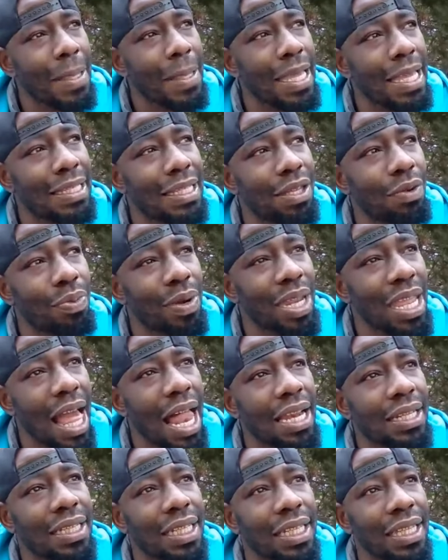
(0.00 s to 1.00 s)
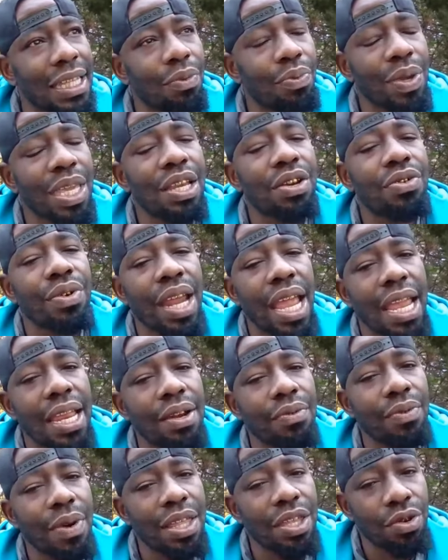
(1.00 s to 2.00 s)
is the reality that we create,
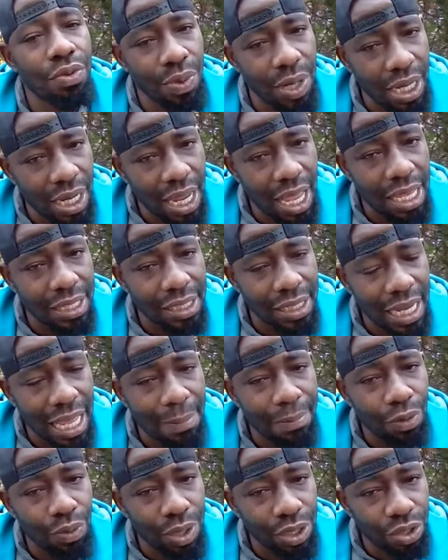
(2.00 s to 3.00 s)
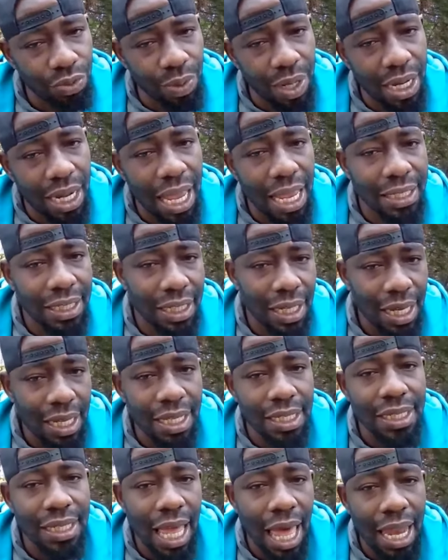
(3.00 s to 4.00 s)
whether you realize it or not. But once you realize the
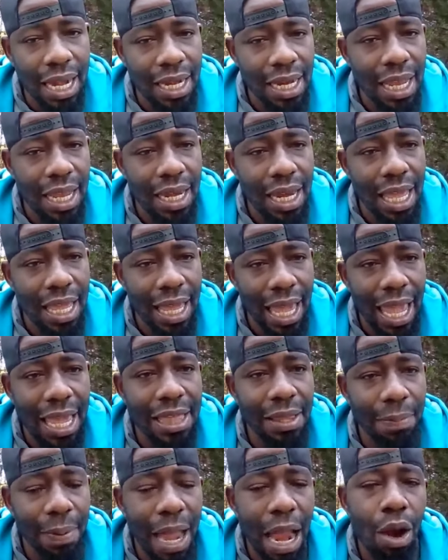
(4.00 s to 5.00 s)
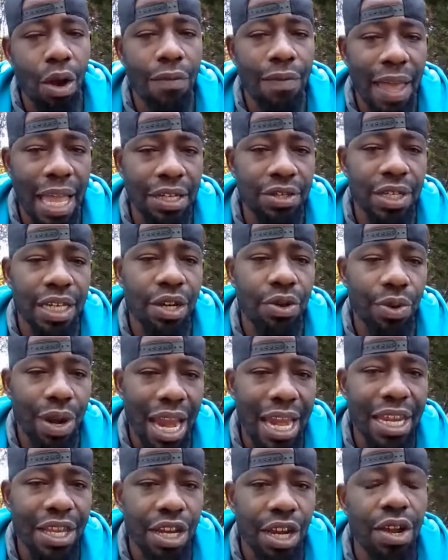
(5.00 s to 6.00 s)
other side of that and gain the power of actually
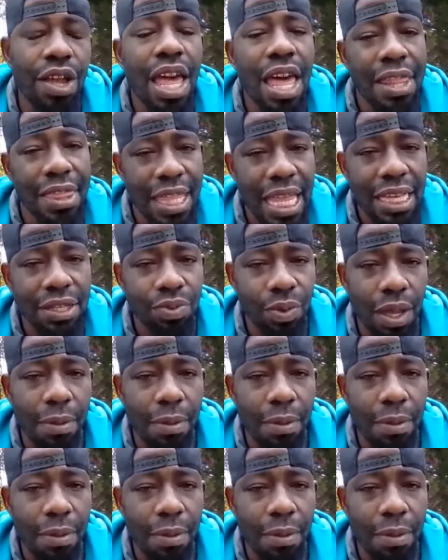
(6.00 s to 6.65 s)
creating your, that's